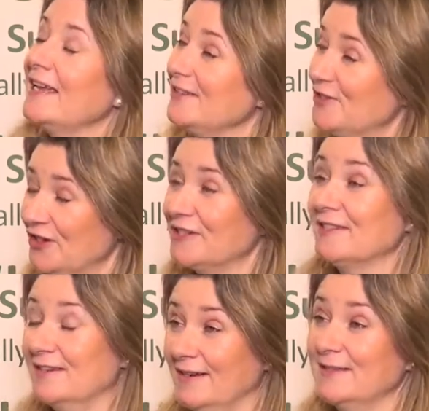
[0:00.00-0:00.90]
It is
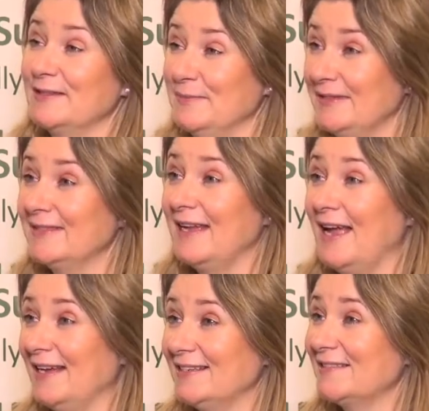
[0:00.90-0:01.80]
just our customers.
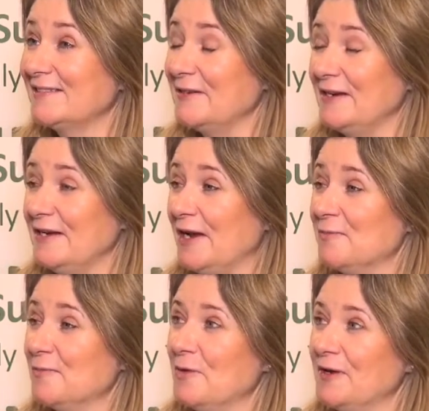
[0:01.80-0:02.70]
And, you know,
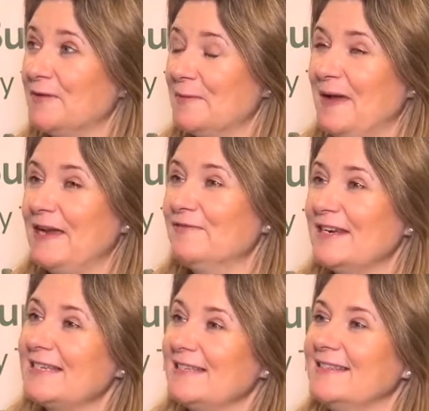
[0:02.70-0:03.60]
one of the main
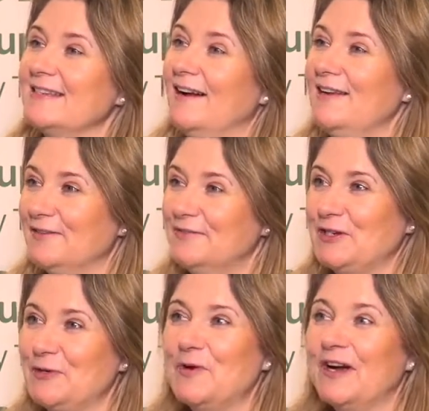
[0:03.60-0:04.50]
reasons I love
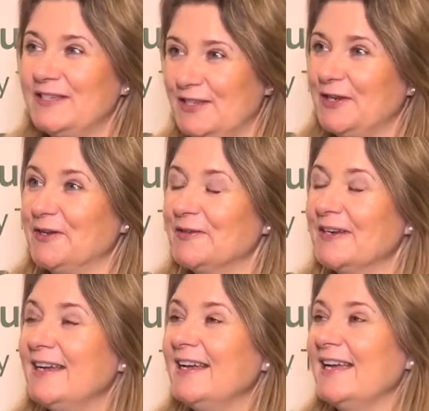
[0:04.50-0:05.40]
doing what I do
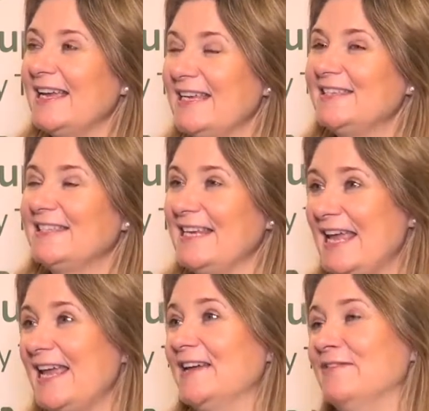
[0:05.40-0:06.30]
is to
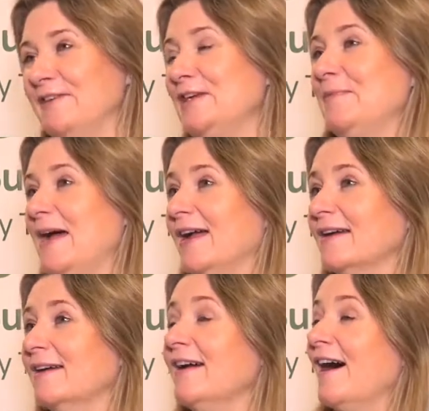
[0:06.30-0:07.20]
hear feedback
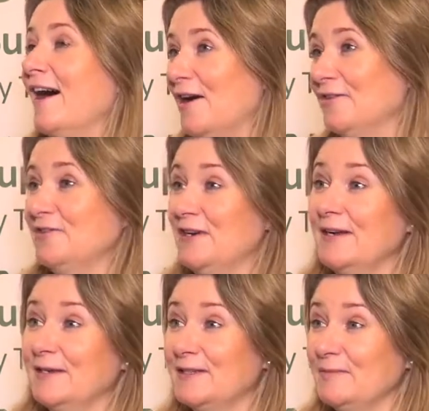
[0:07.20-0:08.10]
after our
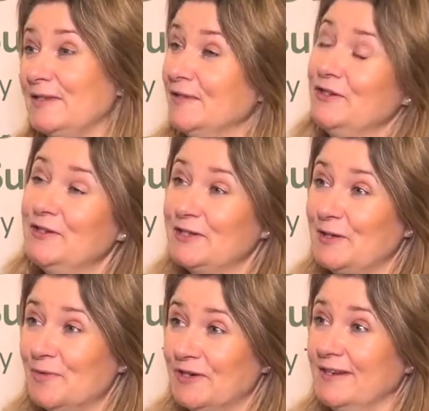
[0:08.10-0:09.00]
customers have used
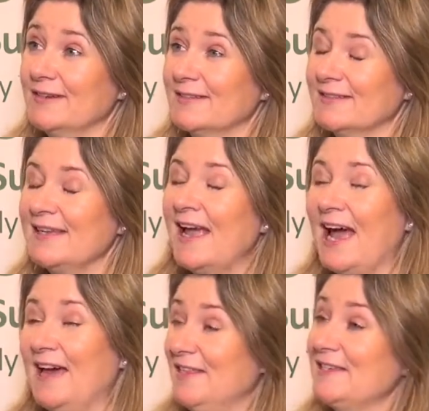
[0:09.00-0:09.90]
our products
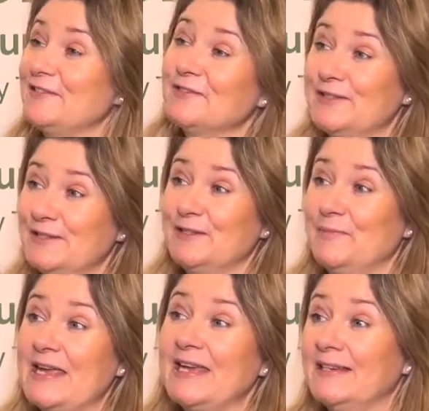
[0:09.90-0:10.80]
and the difference it's
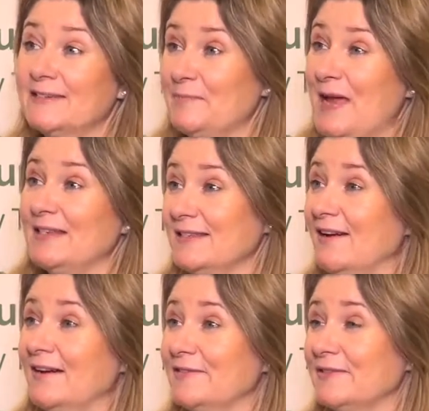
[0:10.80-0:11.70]
making to pets'
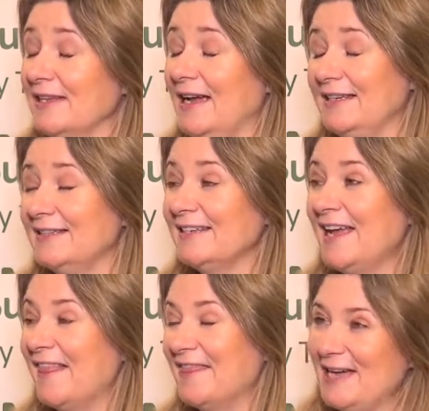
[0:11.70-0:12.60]
lives. And
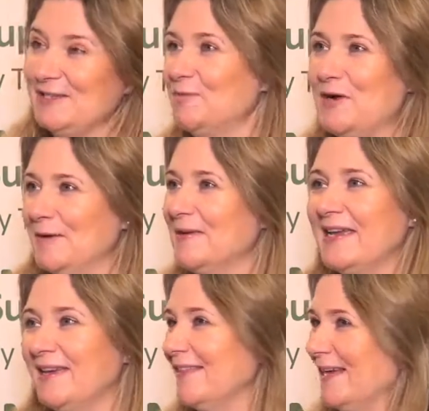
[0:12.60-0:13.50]
that's why I'm
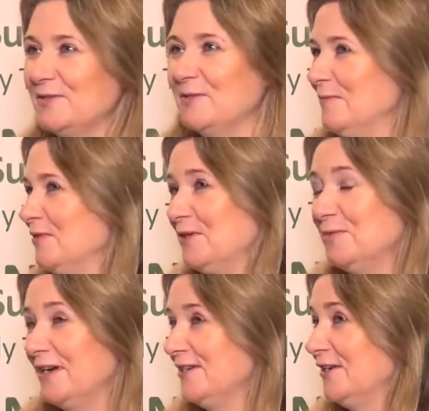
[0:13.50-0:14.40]
here, that's what I'm
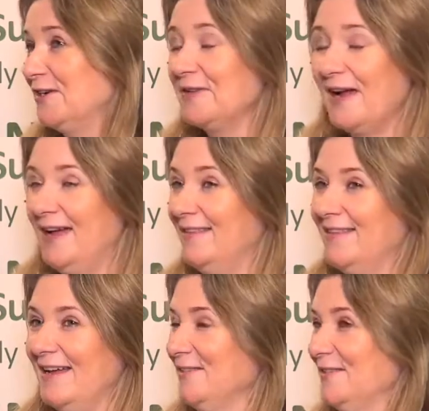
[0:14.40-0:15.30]
doing, what I do,
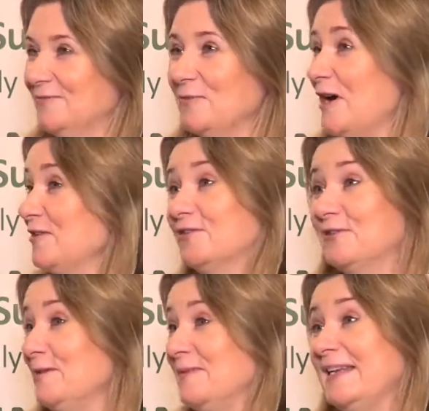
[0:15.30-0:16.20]
and that's what I
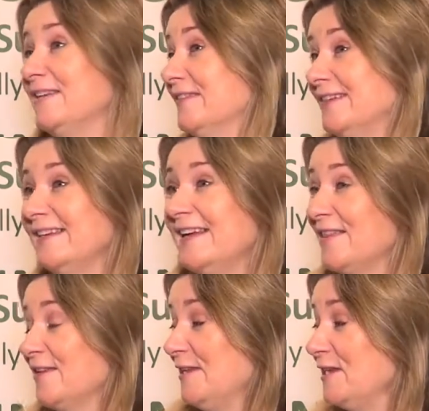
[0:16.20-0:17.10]
truly believe in,
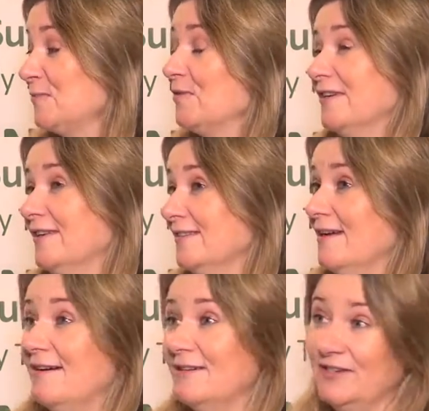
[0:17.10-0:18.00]
that these products
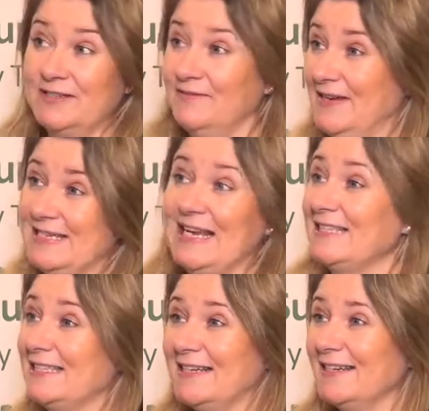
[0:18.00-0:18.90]
are just
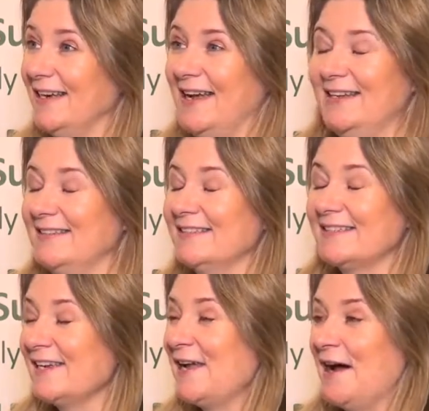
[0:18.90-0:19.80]
fantastic. And
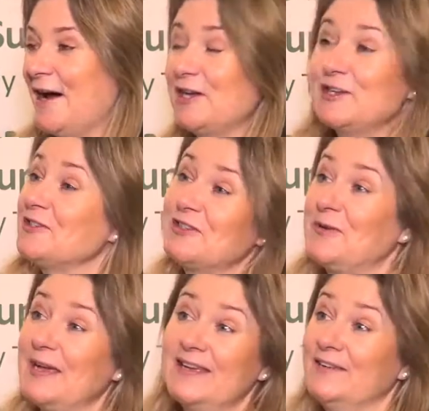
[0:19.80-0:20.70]
I couldn't do
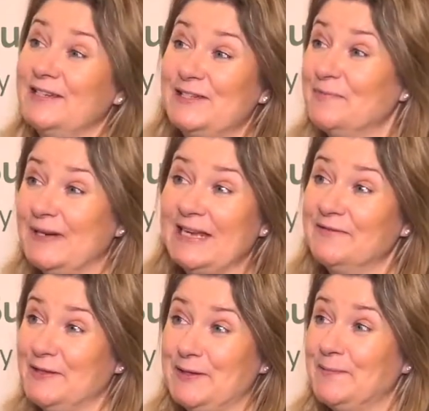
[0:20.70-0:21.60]
it if I didn't
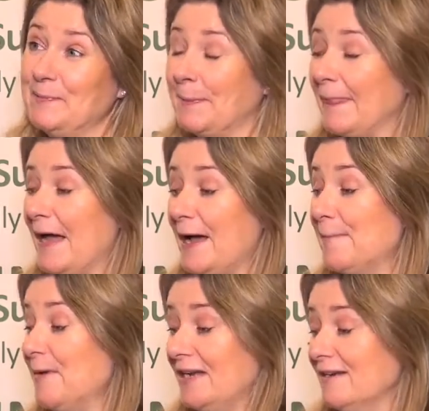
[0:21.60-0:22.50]
believe in
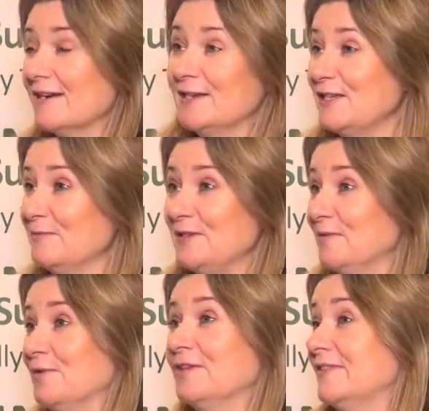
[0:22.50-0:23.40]
them. And our customers
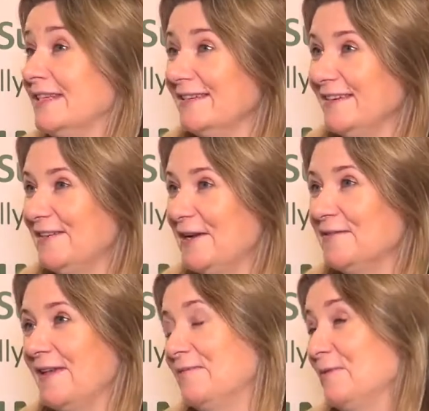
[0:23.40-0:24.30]
have proved it. You
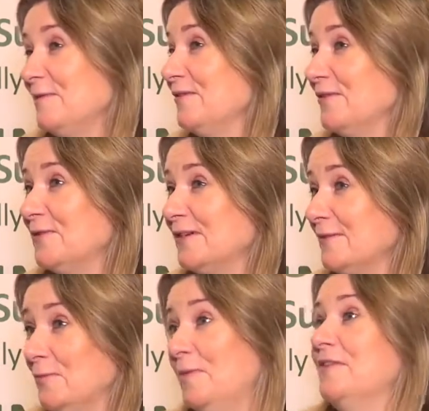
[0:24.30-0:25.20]
know, they've put me
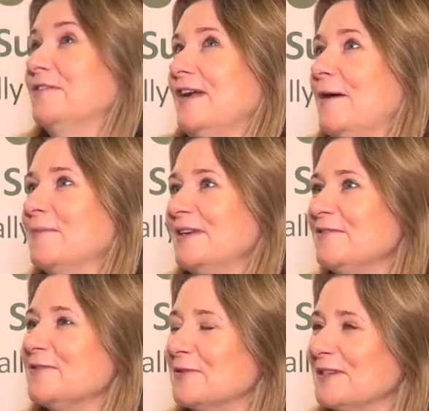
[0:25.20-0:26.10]
forward, or put the company
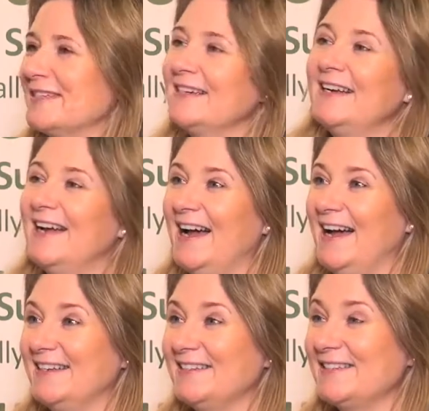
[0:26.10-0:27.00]
forward,
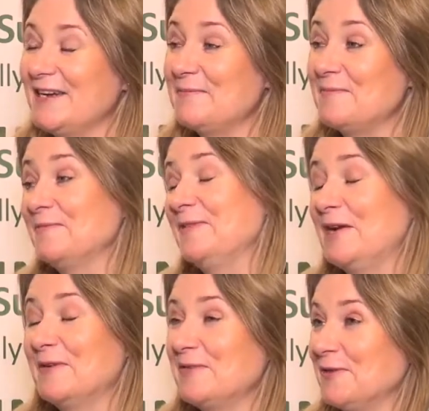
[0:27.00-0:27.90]
and
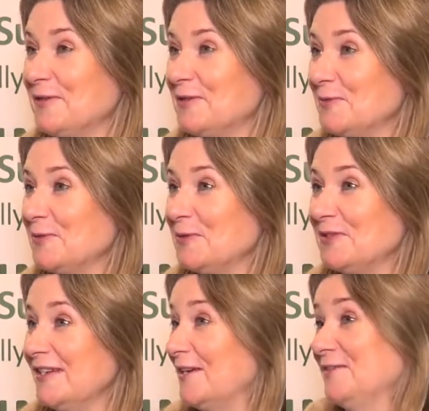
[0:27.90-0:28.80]
now we've got this
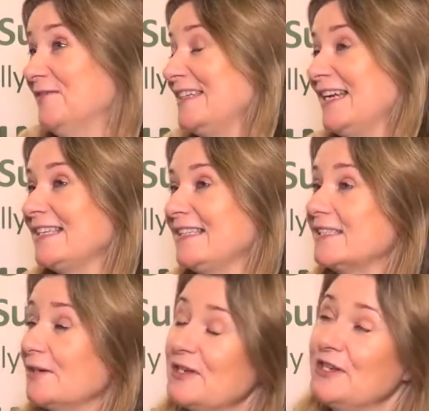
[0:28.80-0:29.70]
award. You know, it's fantastic.
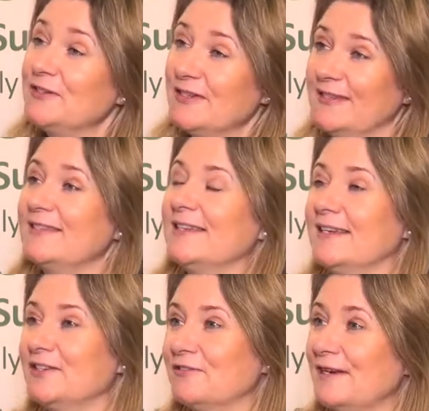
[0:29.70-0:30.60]
So we're using this
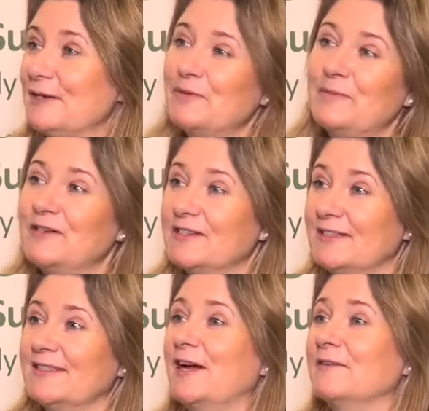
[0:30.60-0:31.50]
year to really promote
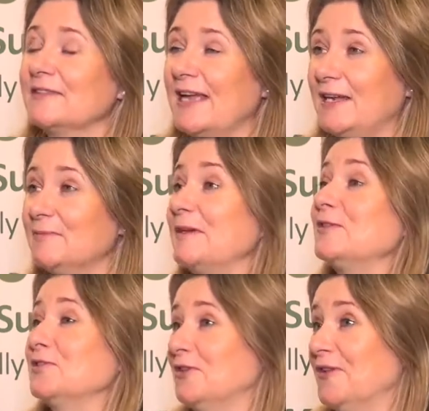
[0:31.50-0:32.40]
ourselves and
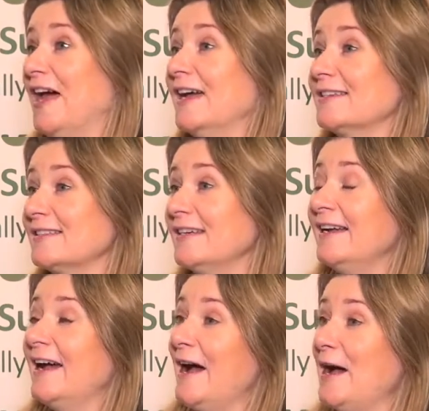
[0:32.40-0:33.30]
build on
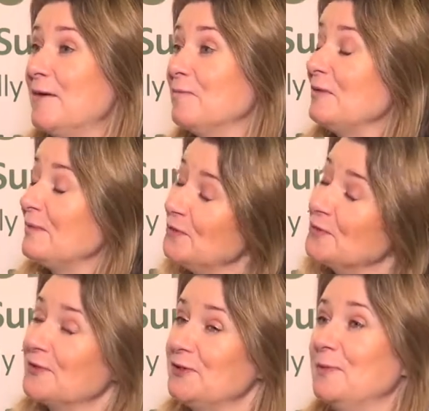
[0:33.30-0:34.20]
that. We've been
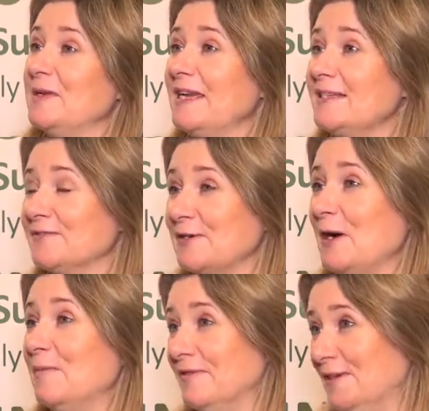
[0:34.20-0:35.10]
also nominated for a
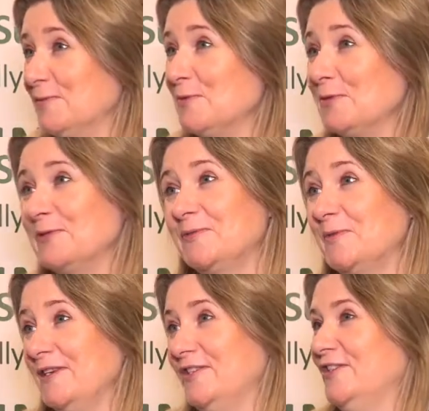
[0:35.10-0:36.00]
couple of other awards,
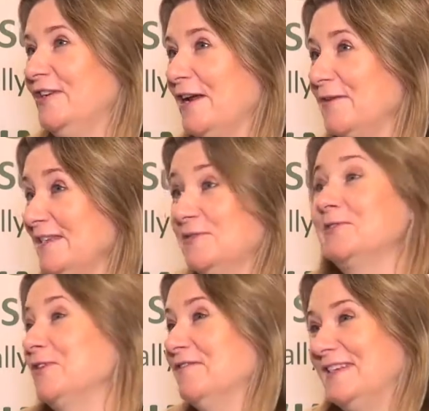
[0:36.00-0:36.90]
which, you know, is
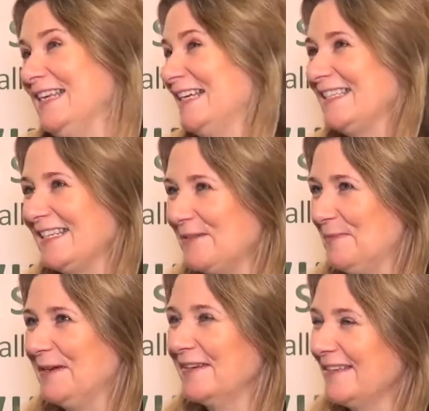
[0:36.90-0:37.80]
also fantastic.
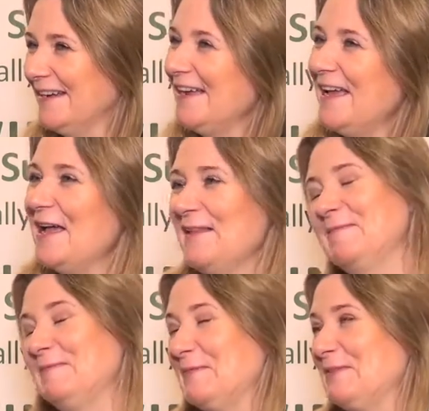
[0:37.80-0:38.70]
But
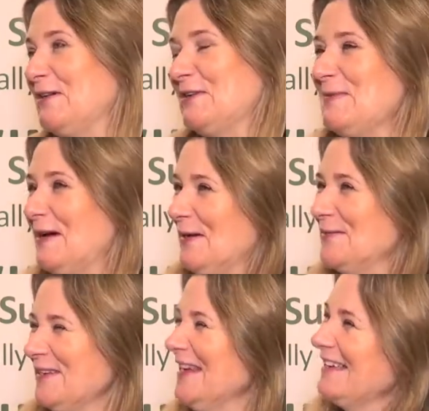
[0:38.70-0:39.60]
don't know about
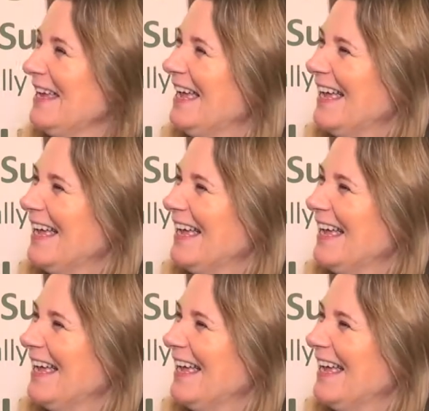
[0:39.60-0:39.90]
those yet.